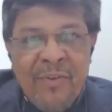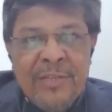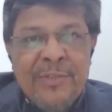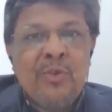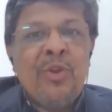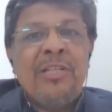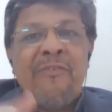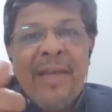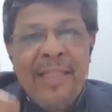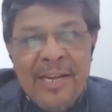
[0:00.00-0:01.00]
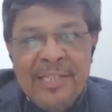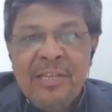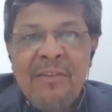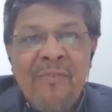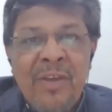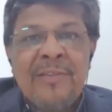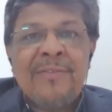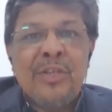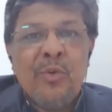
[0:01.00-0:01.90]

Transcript: phase, during the validation phase,